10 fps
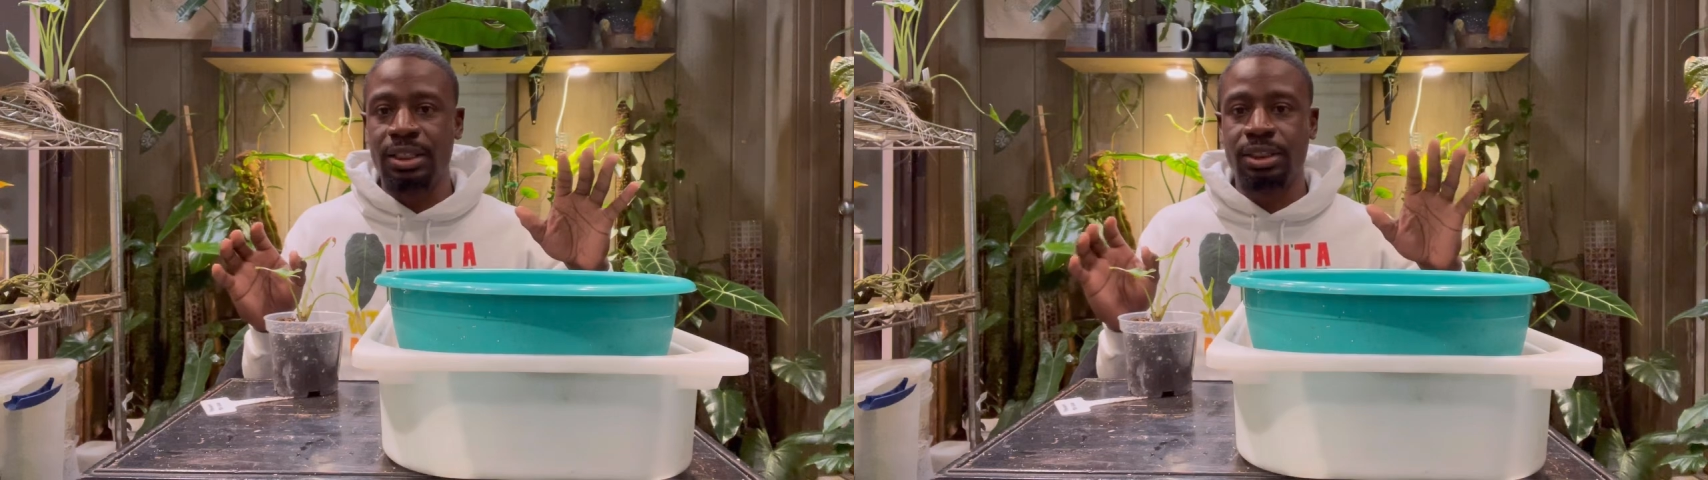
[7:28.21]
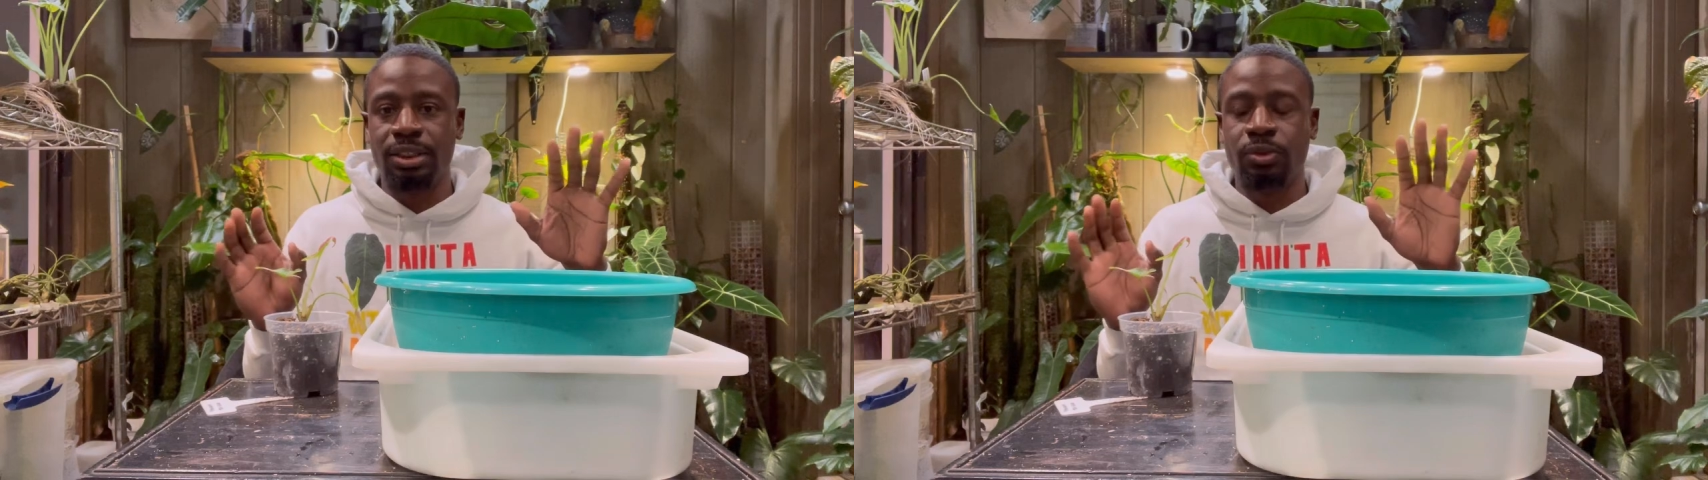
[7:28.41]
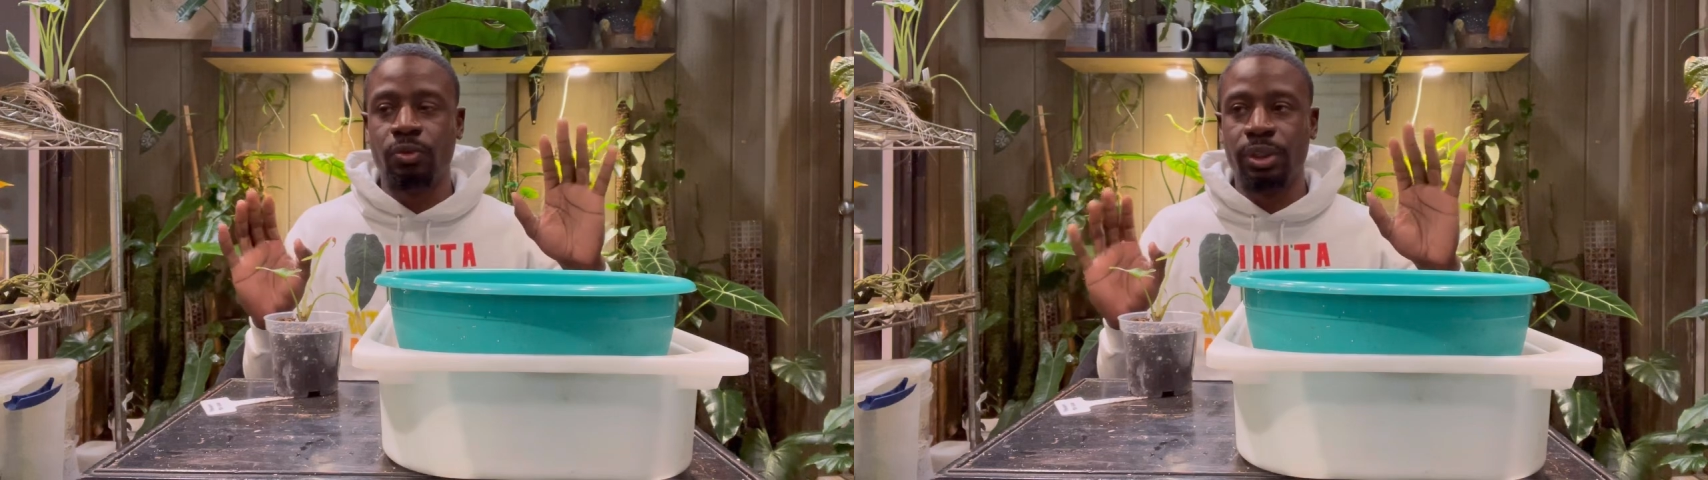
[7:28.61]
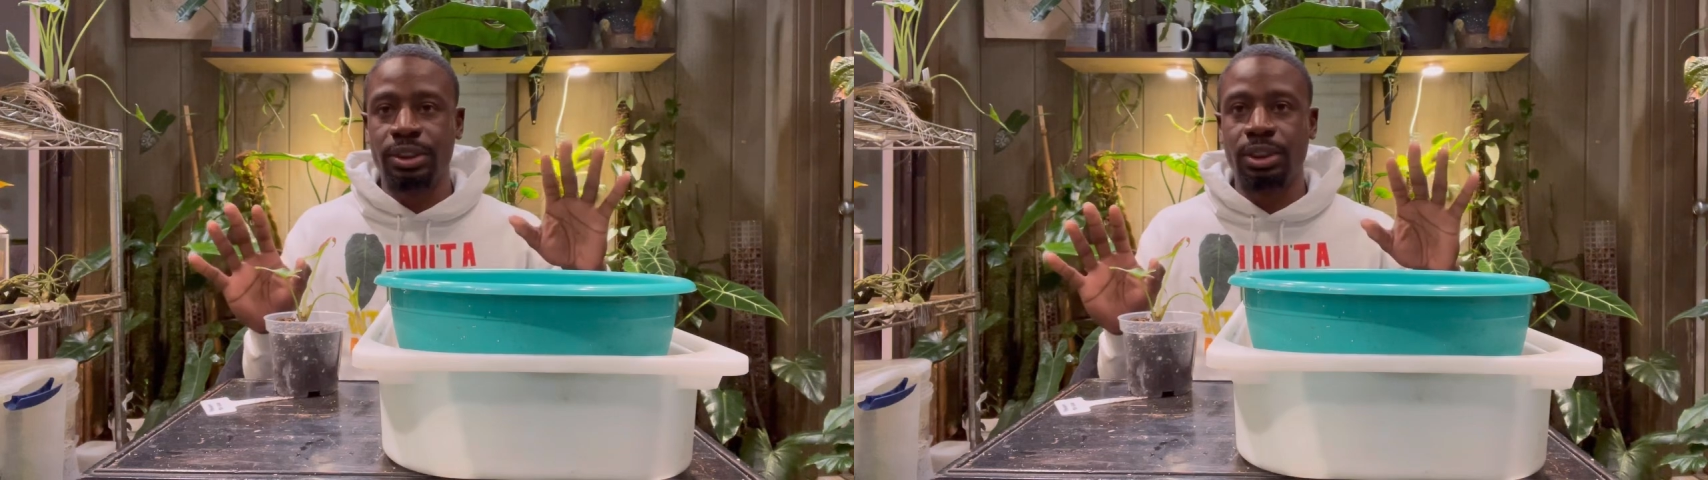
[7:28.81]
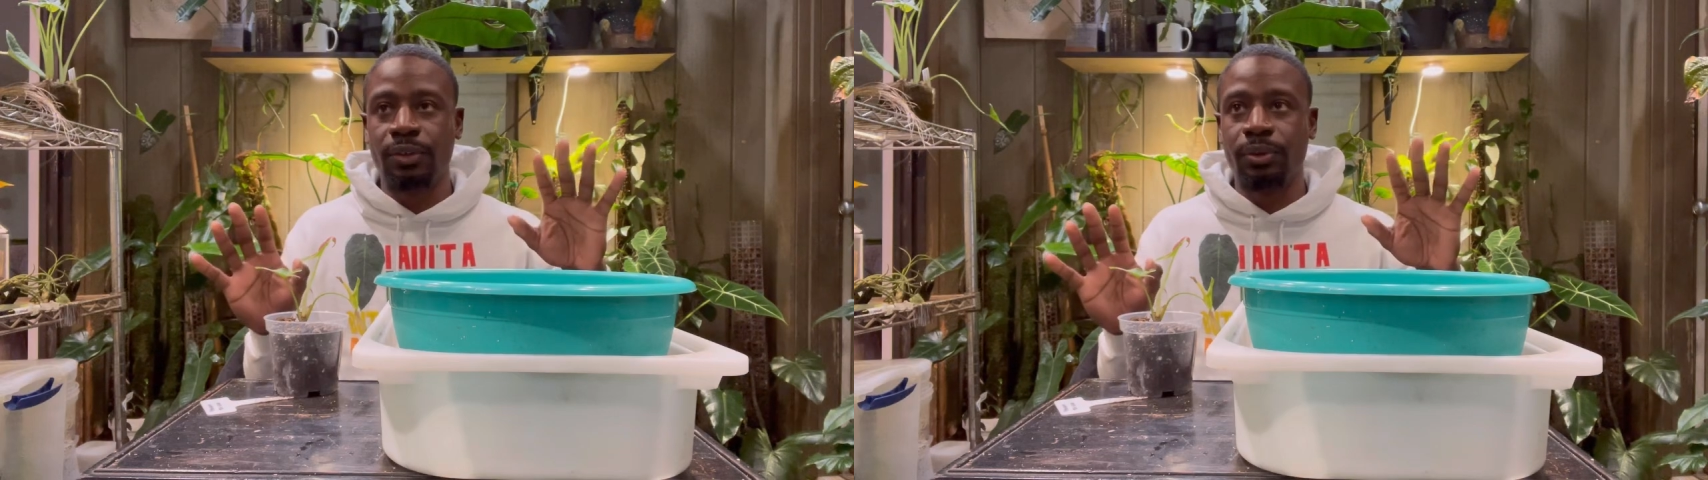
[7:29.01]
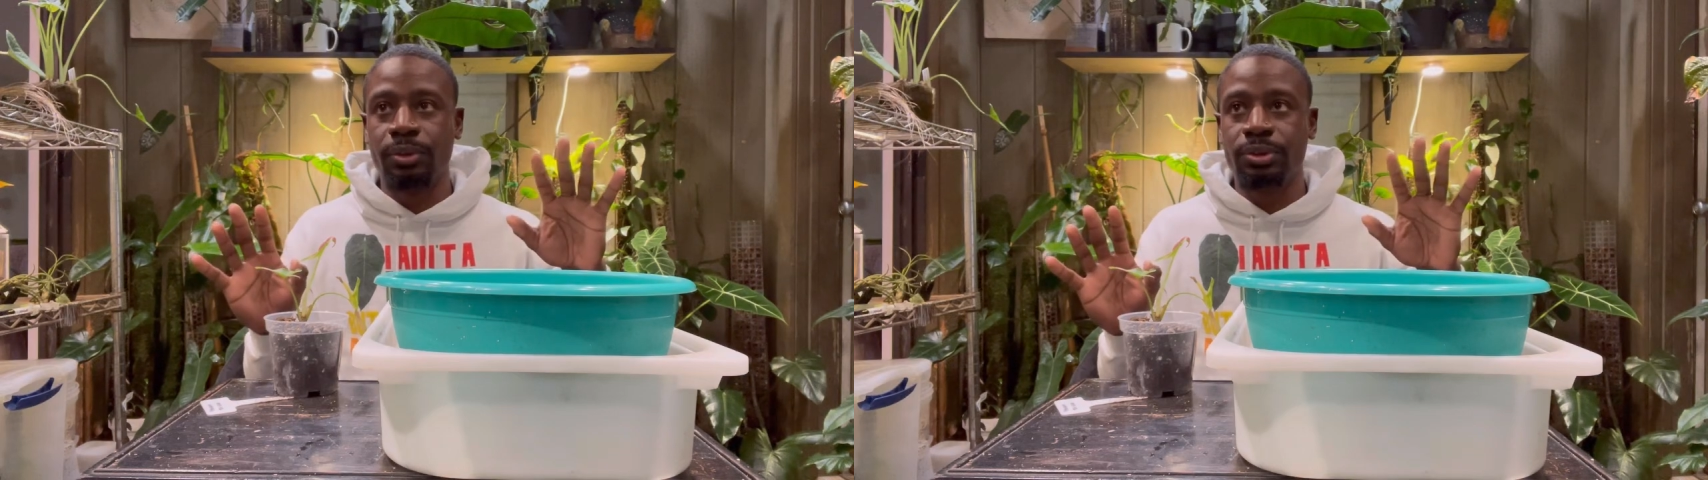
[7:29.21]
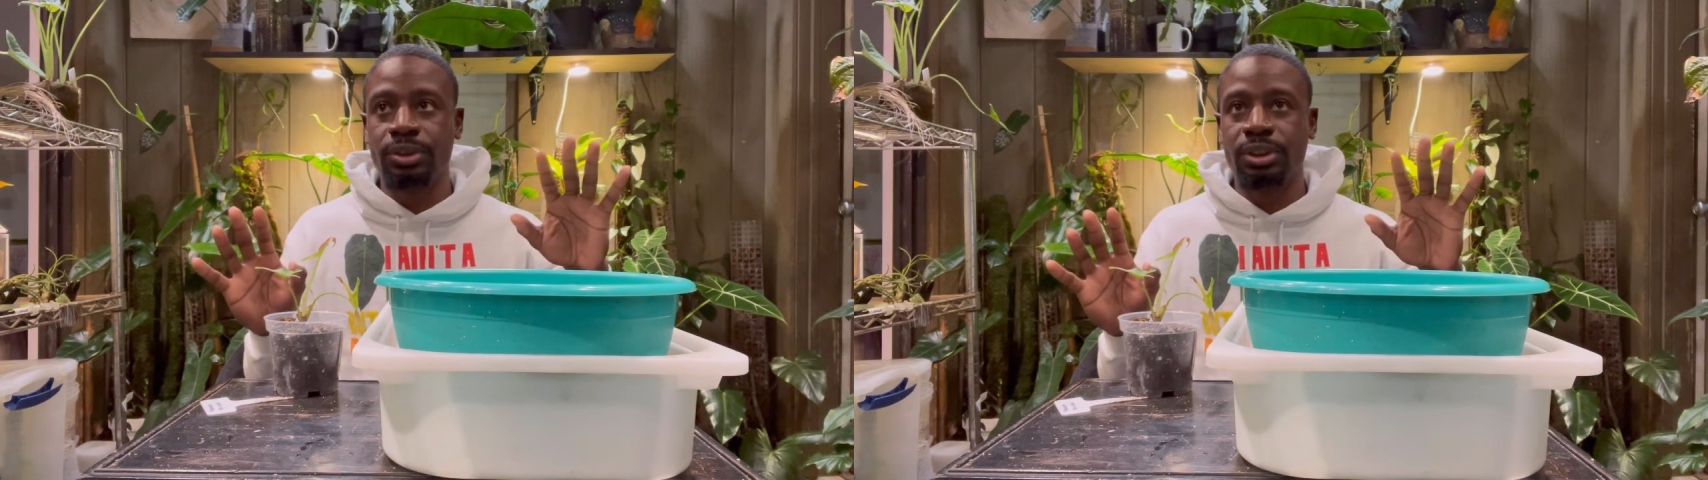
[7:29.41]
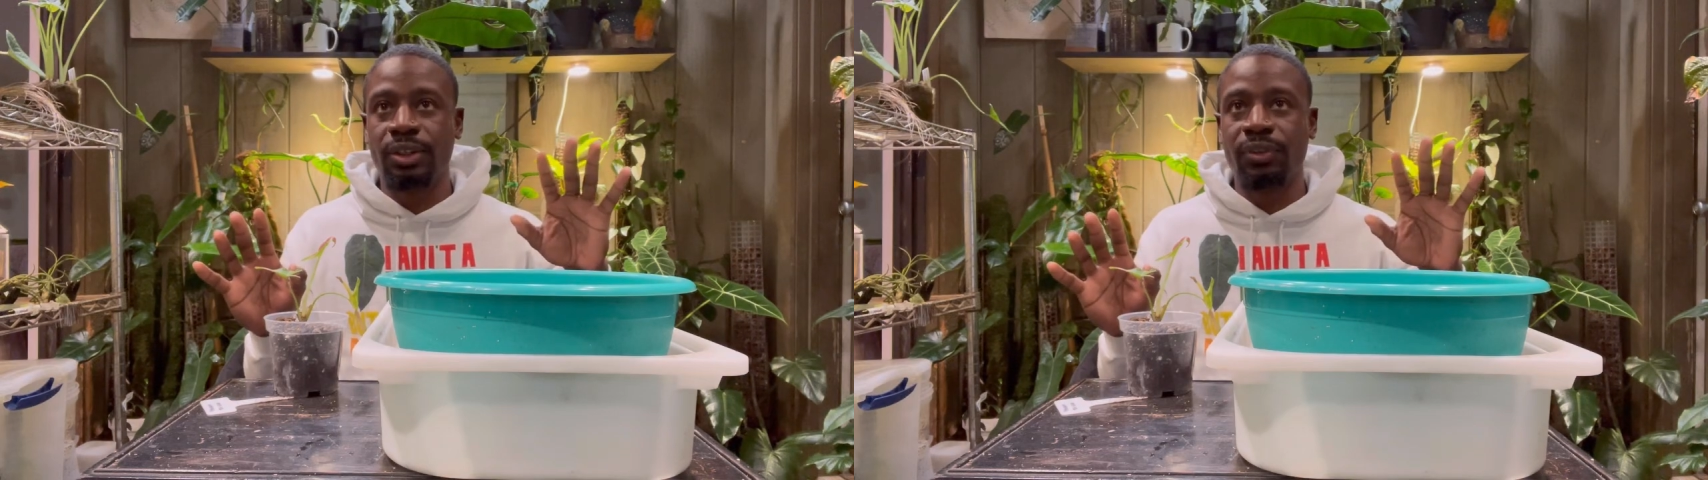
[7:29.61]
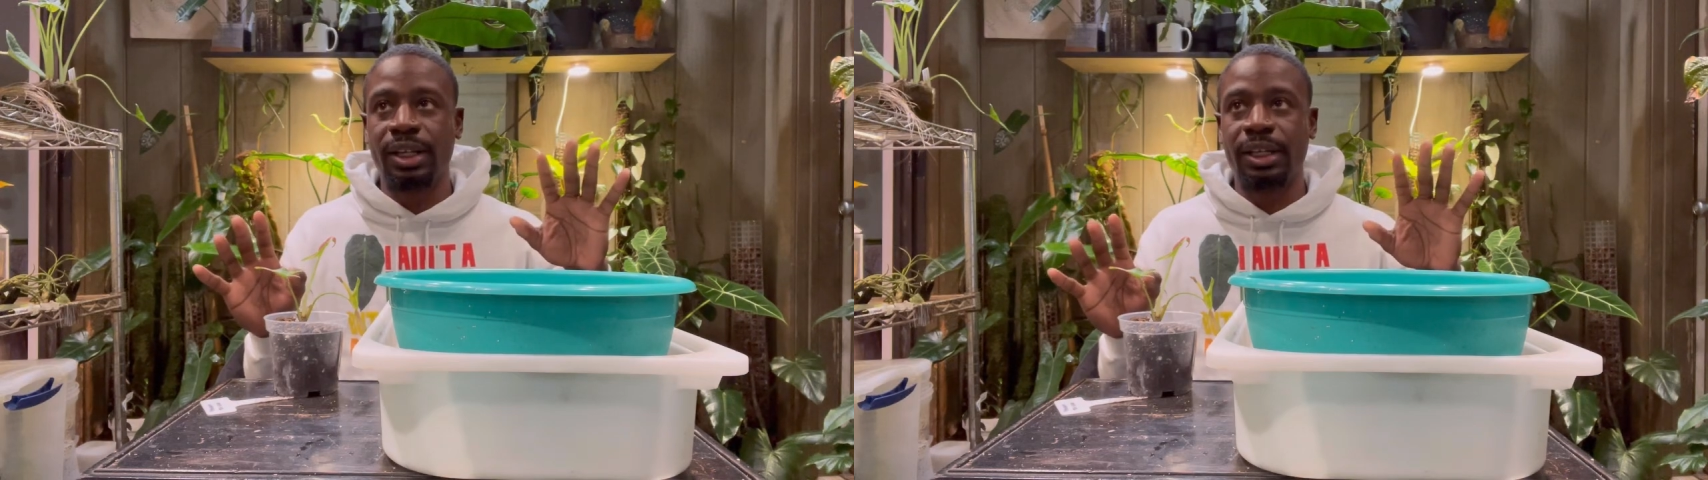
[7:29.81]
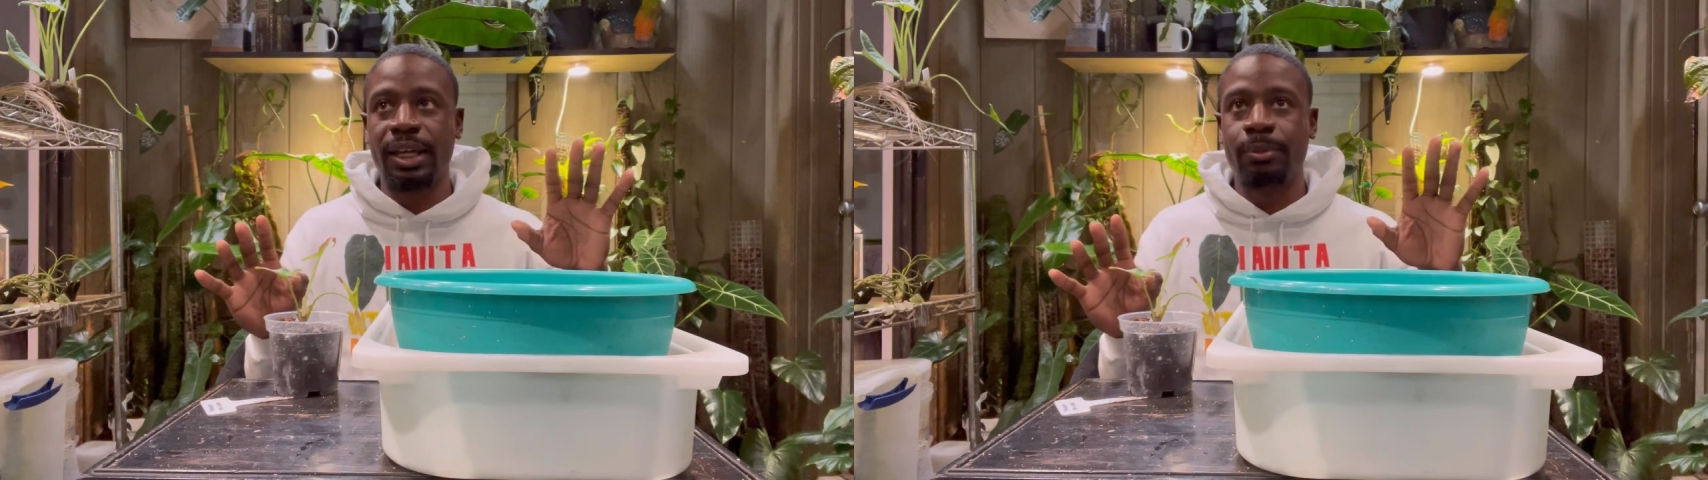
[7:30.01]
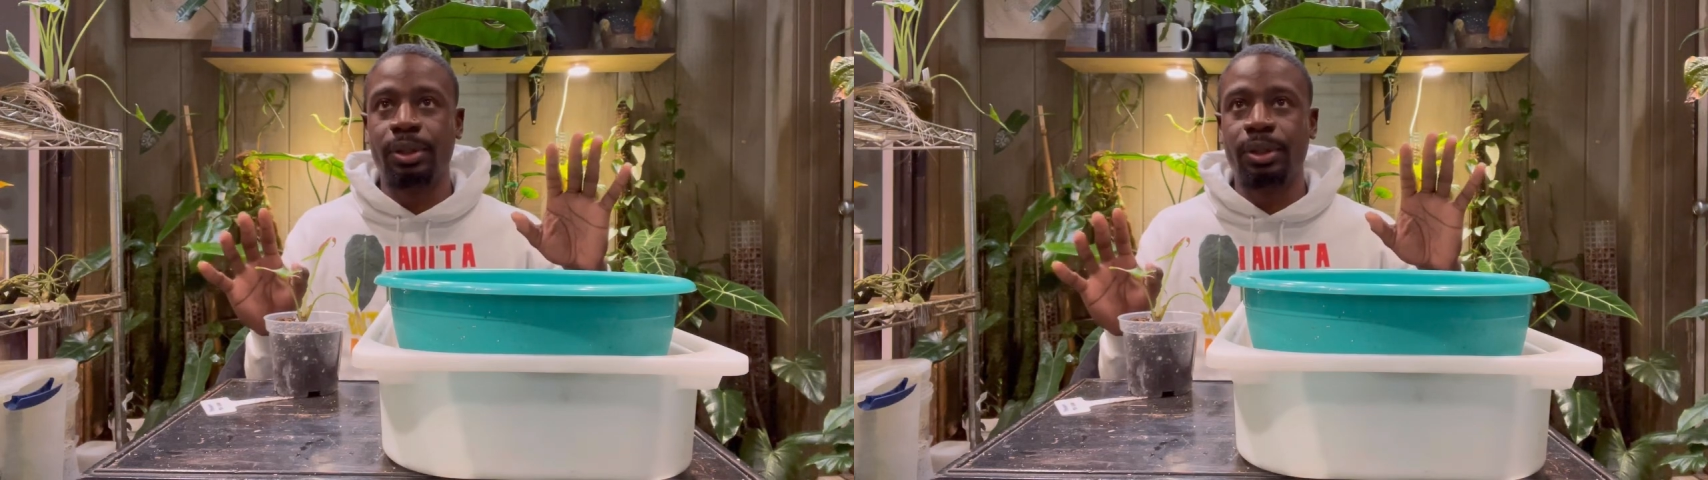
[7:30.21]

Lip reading: just rinse off the roots and stuff like that.